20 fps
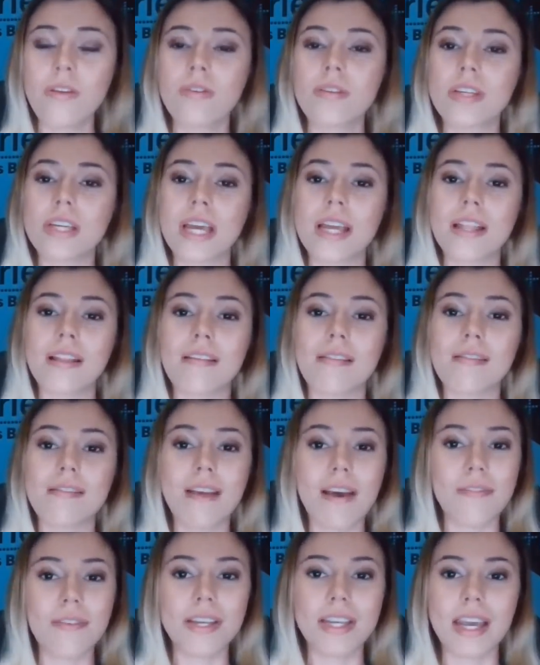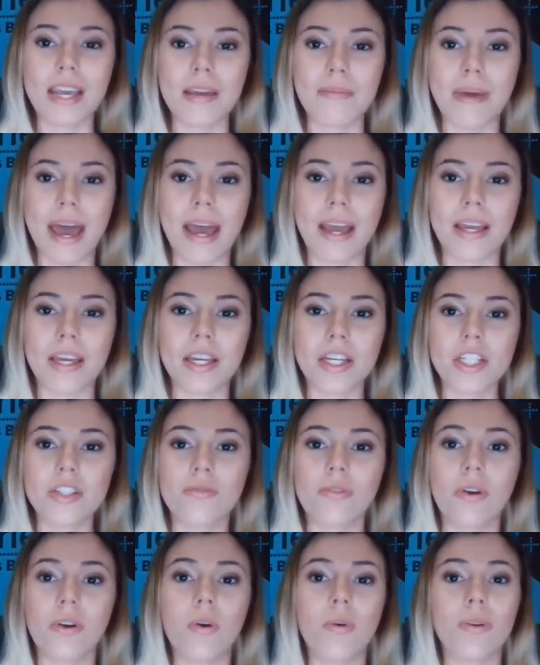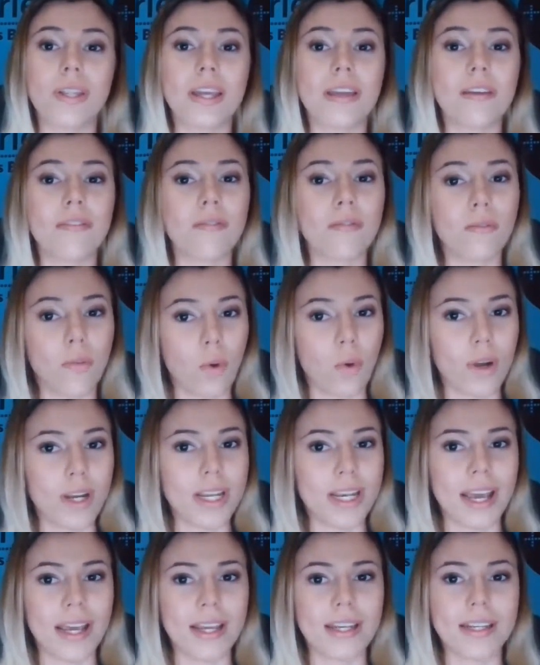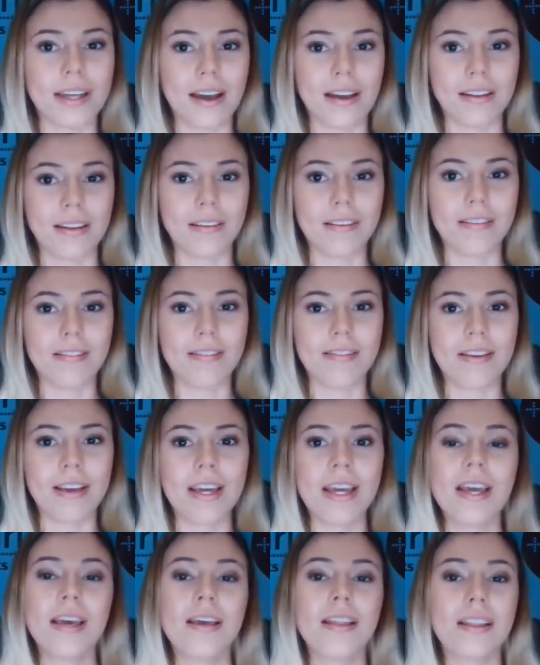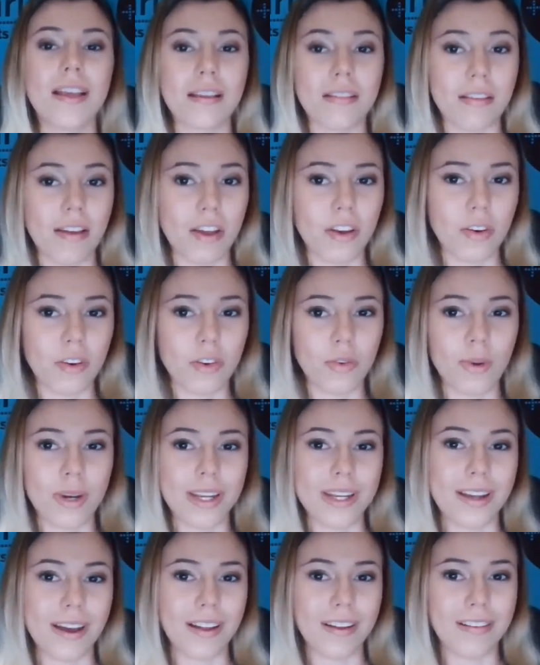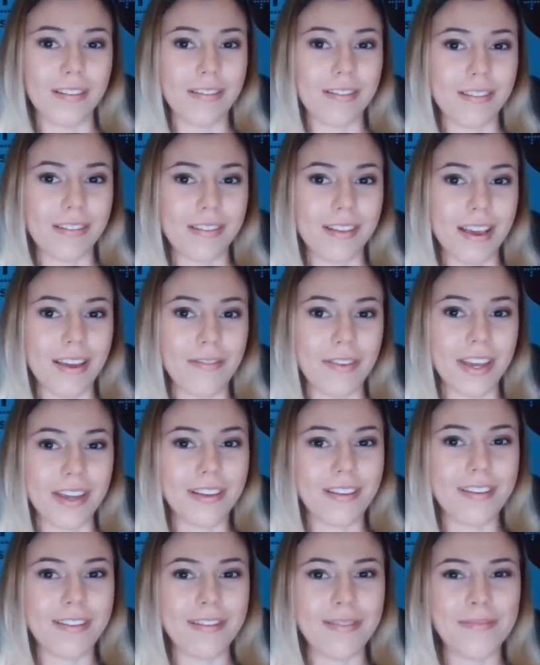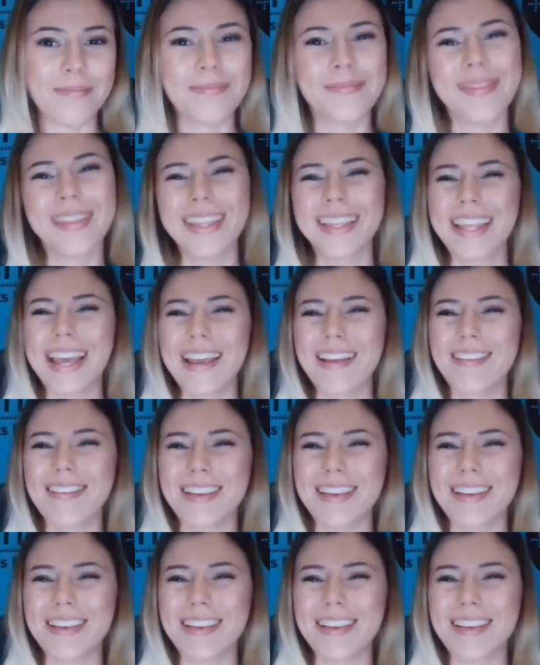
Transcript: to get the 7-day package for only $49. That's $120 in savings. Thanks,